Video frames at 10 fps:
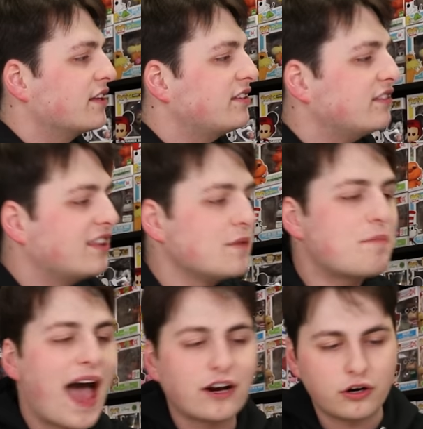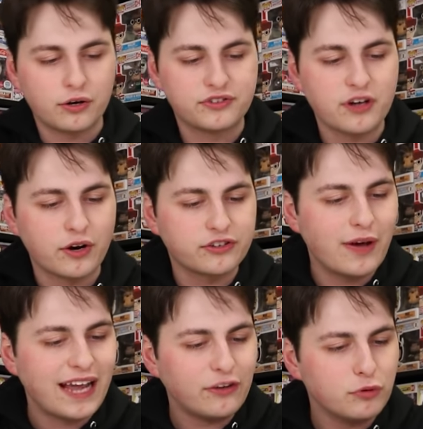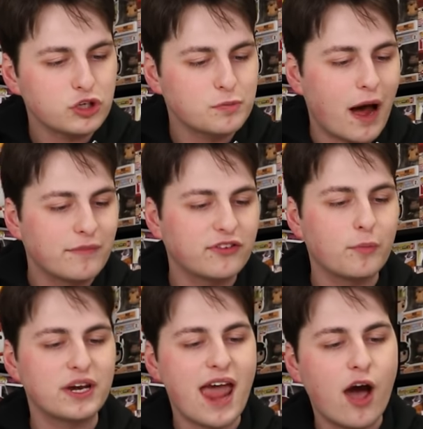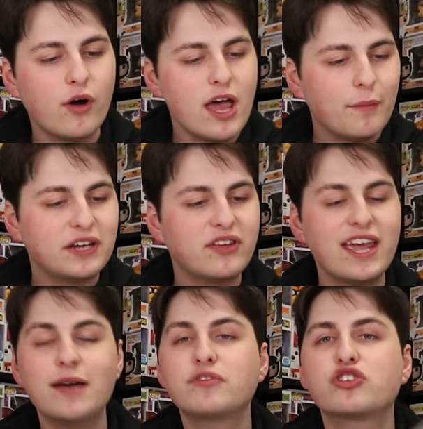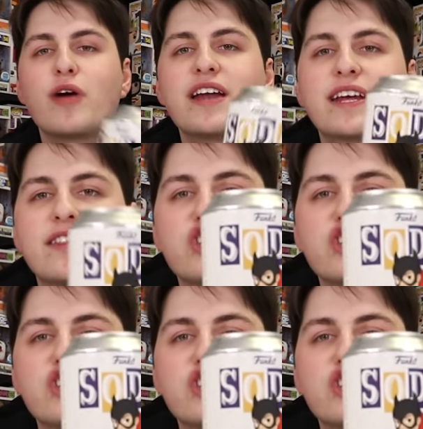This is the Batgirl soda. So I guess we'll just pop this open now because I am just trying to get the